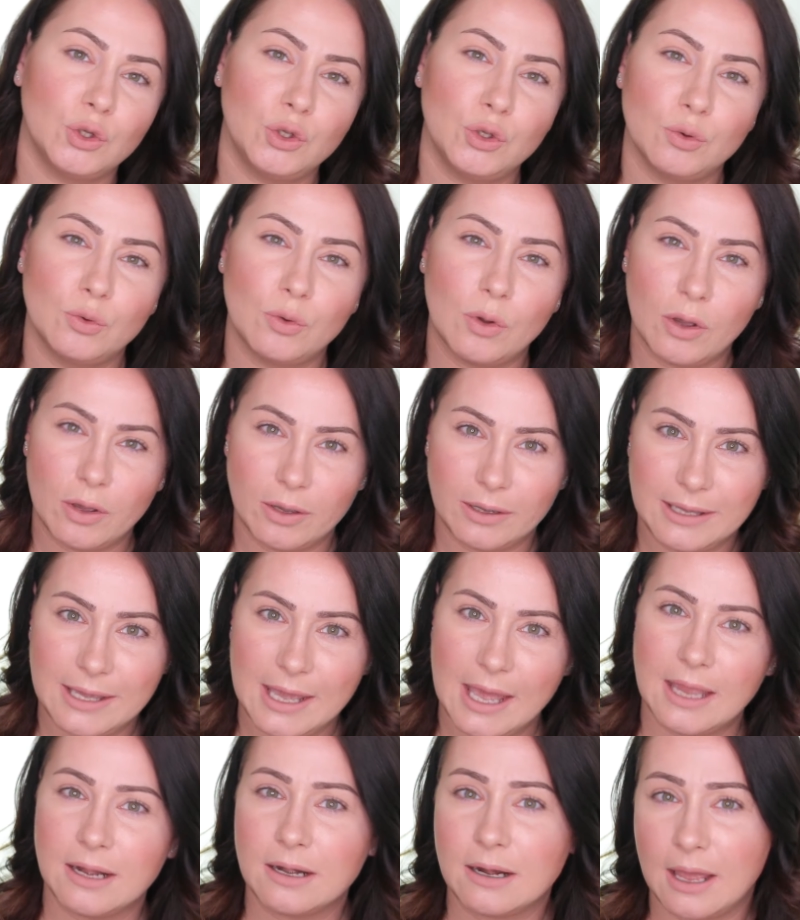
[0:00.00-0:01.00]
you
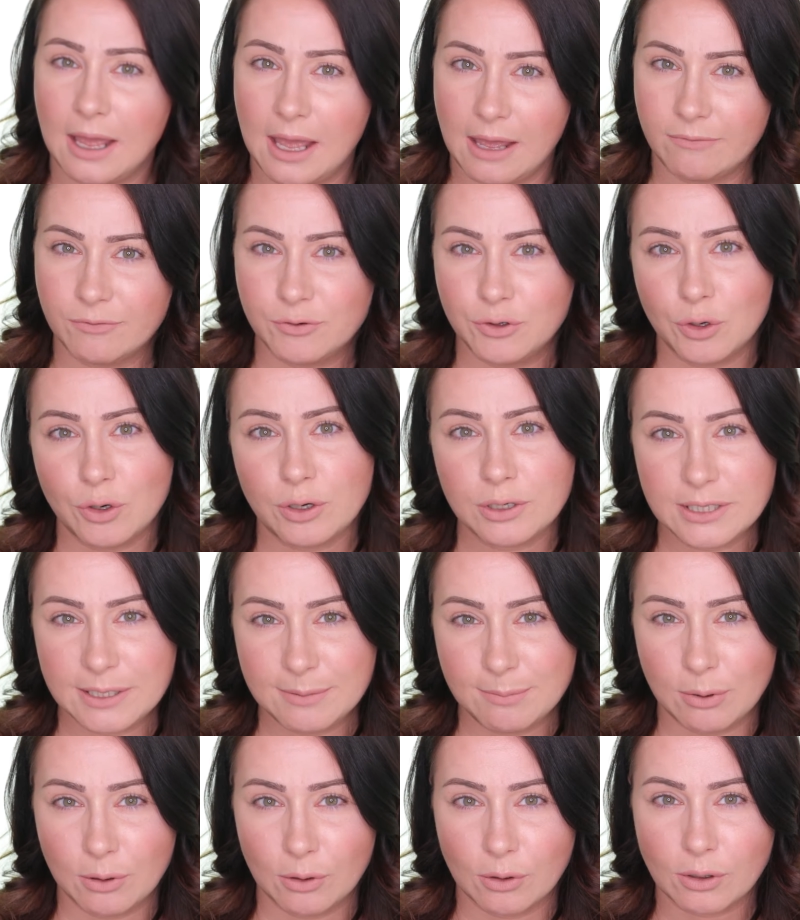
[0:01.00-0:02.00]
again have Dirty
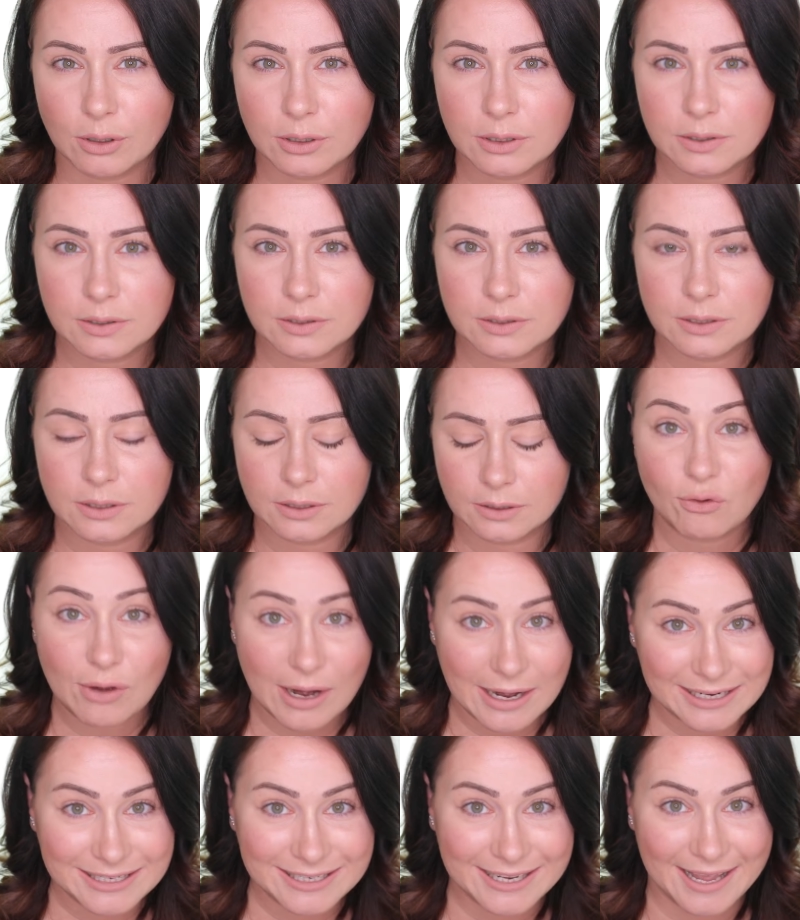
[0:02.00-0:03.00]
Blonde,
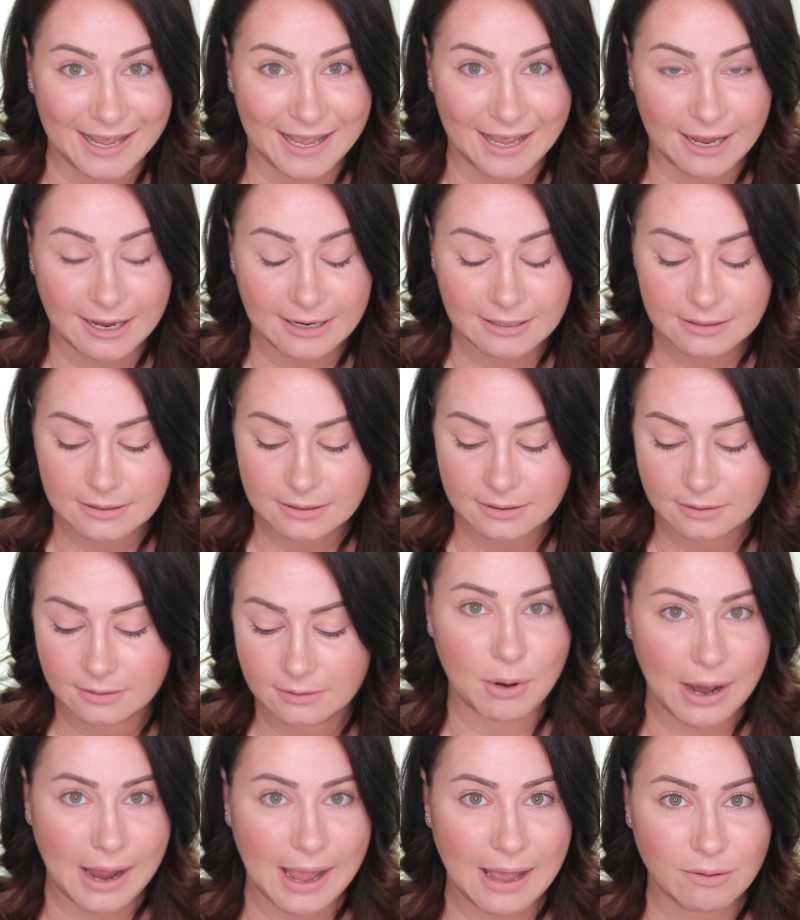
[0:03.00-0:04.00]
Redhead,
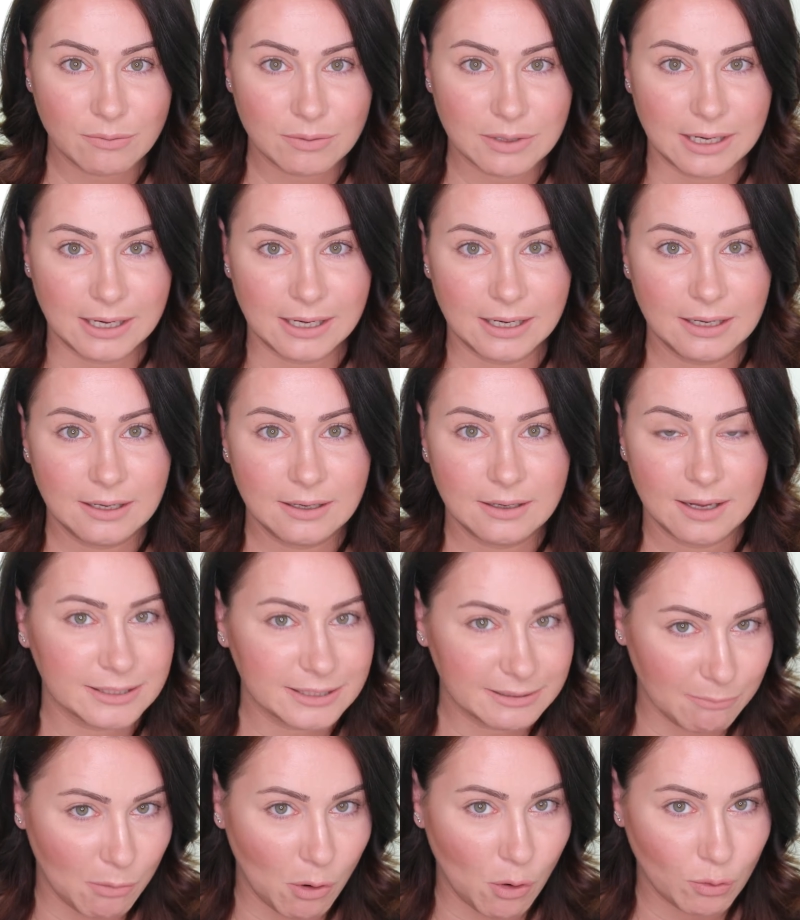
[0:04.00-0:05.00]
Brownie,
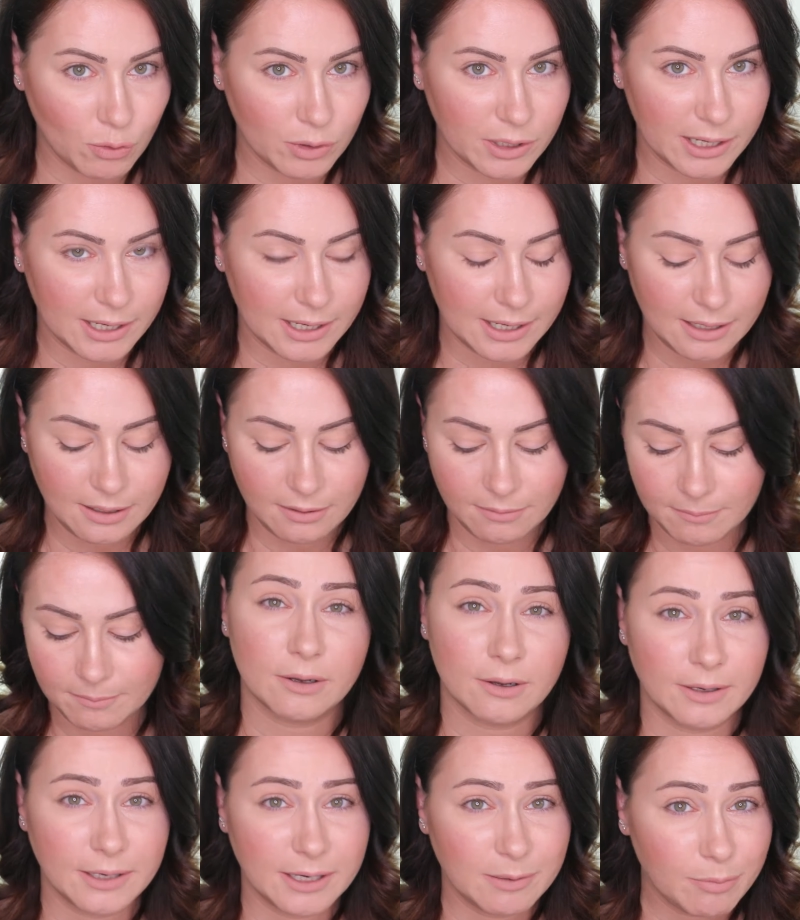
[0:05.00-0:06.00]
Smoky,
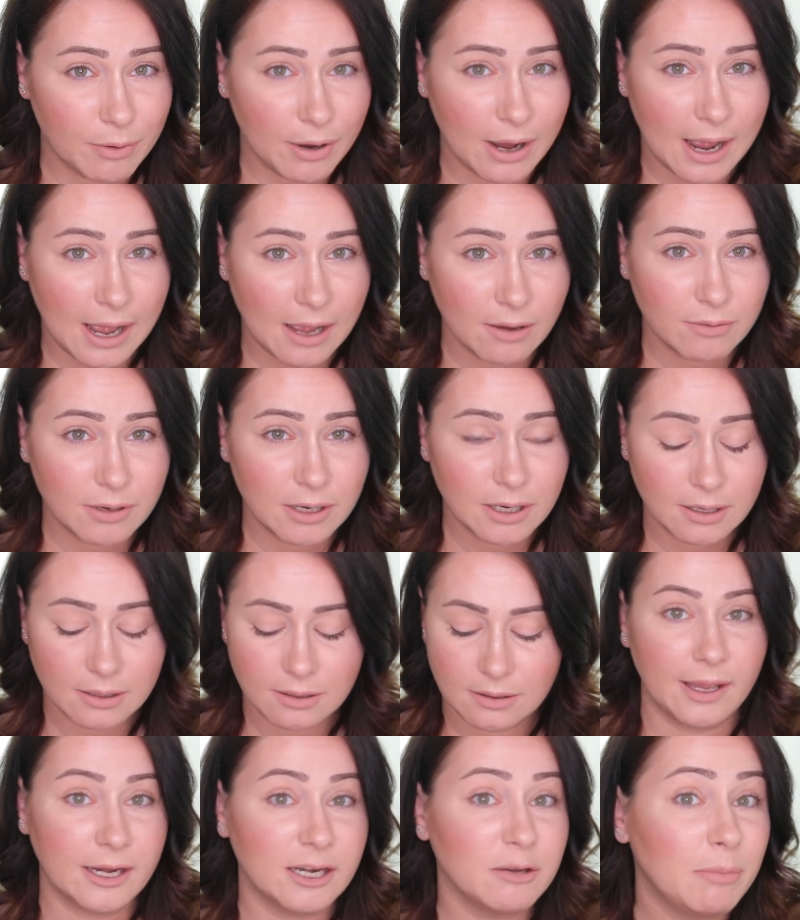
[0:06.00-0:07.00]
Honey Brown
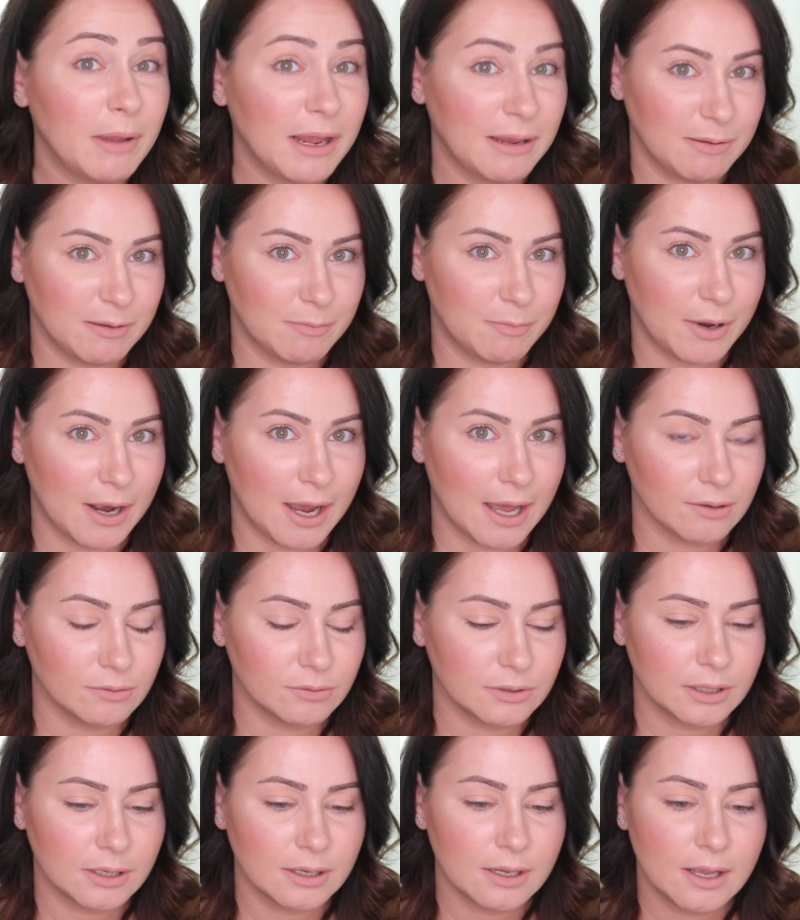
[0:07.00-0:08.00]
and Baby
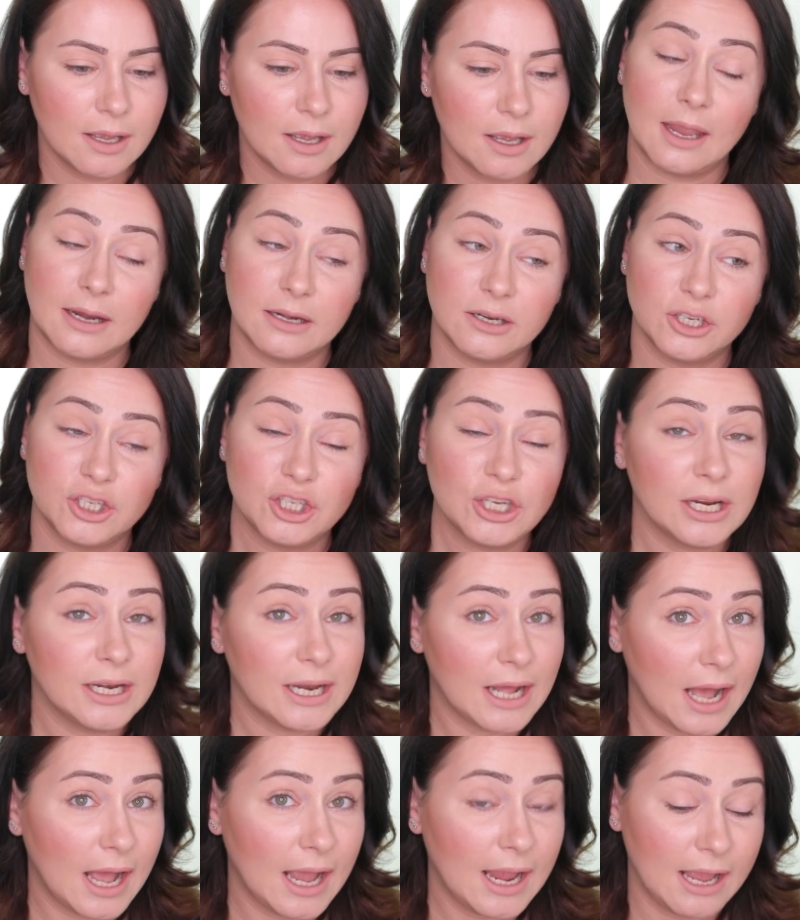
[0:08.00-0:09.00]
Brown. And the shade
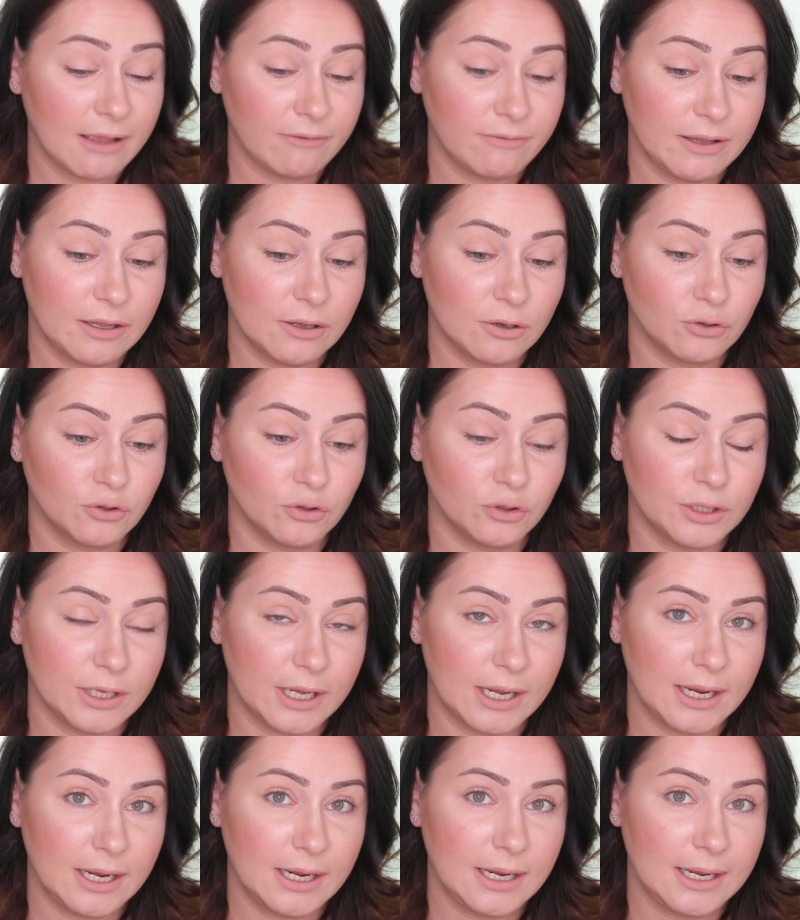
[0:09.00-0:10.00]
I have here
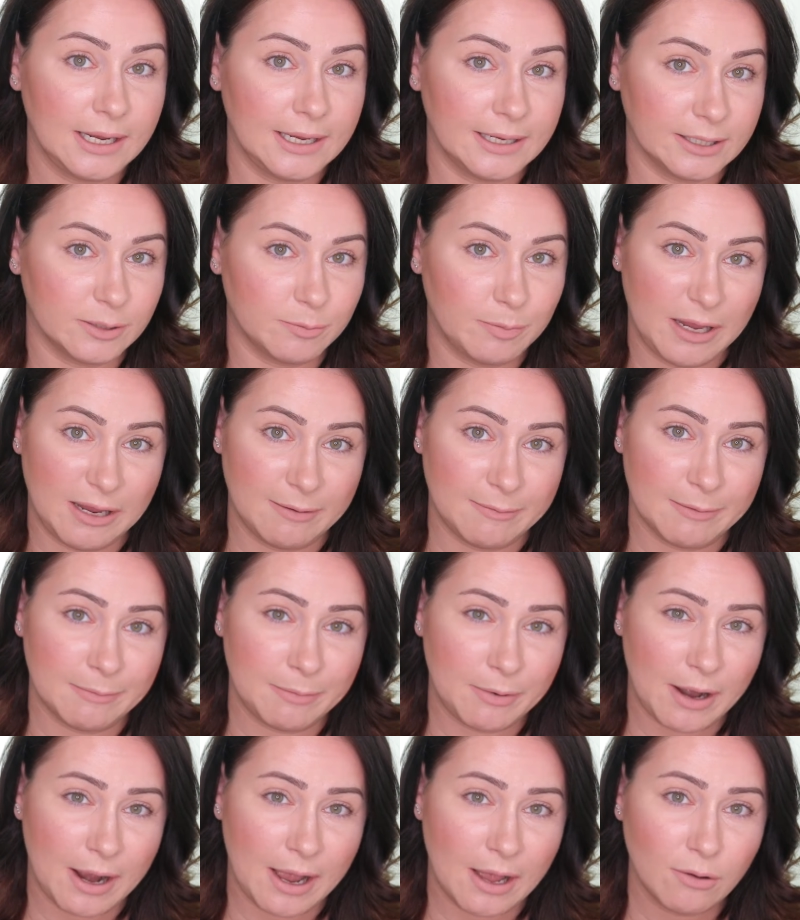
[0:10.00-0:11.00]
today is Baby
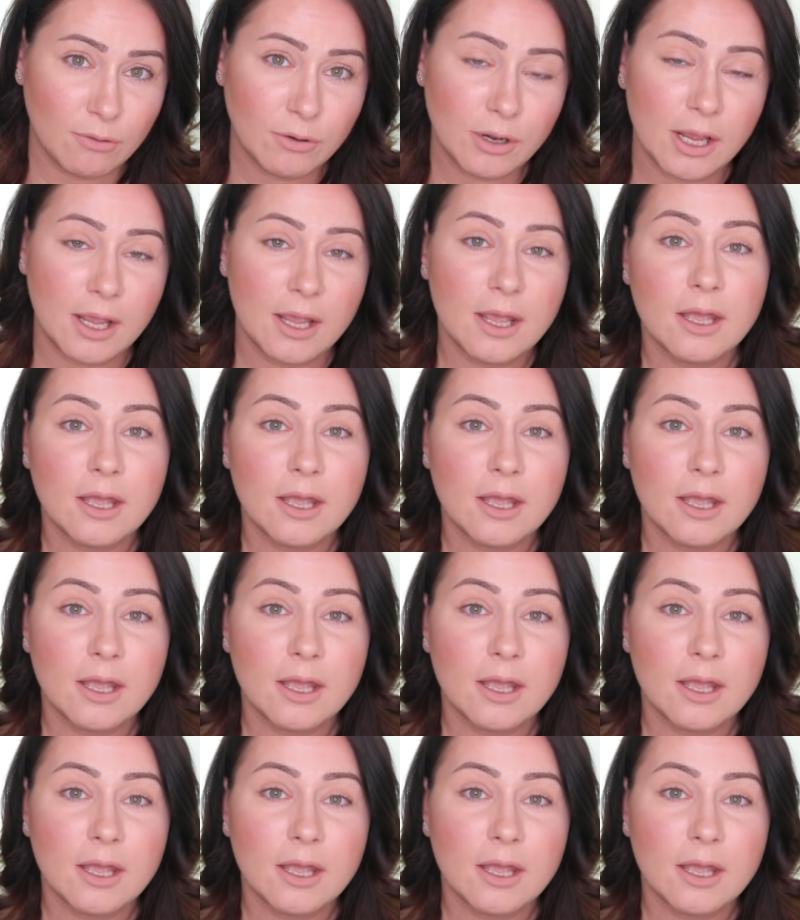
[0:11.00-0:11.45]
Brown